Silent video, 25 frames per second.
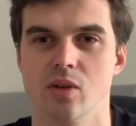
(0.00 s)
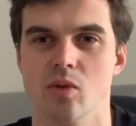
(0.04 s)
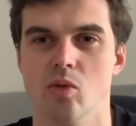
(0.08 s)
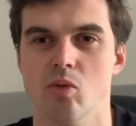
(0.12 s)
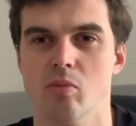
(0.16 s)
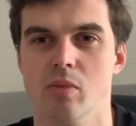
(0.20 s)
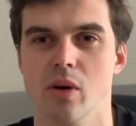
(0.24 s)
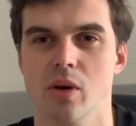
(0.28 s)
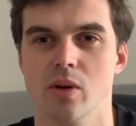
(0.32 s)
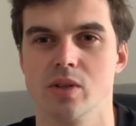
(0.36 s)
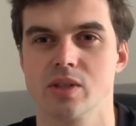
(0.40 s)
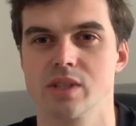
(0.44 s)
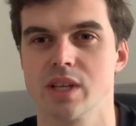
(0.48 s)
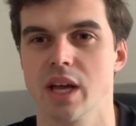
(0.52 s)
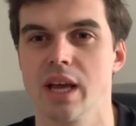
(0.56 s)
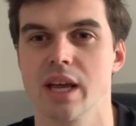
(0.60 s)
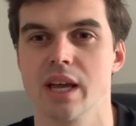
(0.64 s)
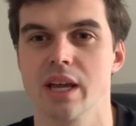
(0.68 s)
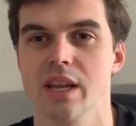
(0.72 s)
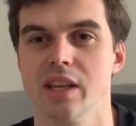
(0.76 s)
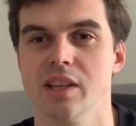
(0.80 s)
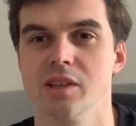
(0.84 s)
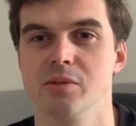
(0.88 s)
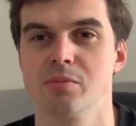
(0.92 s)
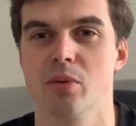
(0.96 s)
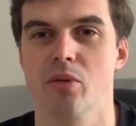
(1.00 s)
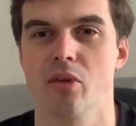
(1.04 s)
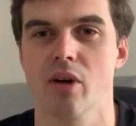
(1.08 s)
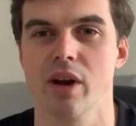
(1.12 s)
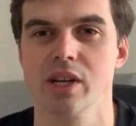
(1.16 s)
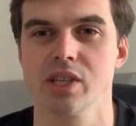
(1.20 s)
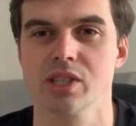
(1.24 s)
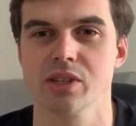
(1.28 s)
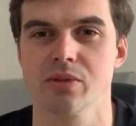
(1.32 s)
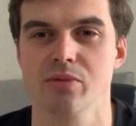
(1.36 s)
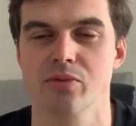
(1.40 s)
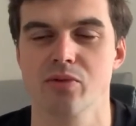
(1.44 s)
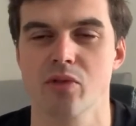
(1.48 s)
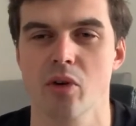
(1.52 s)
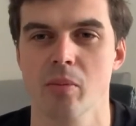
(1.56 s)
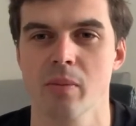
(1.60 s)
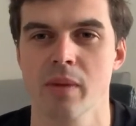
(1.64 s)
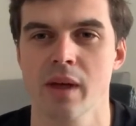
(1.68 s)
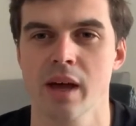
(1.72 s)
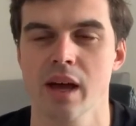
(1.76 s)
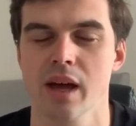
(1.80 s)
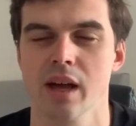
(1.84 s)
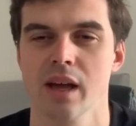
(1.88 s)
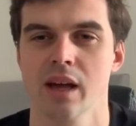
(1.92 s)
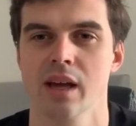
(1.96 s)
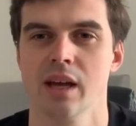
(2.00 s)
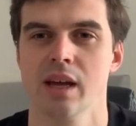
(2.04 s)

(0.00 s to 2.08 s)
almost taking inspiration from that.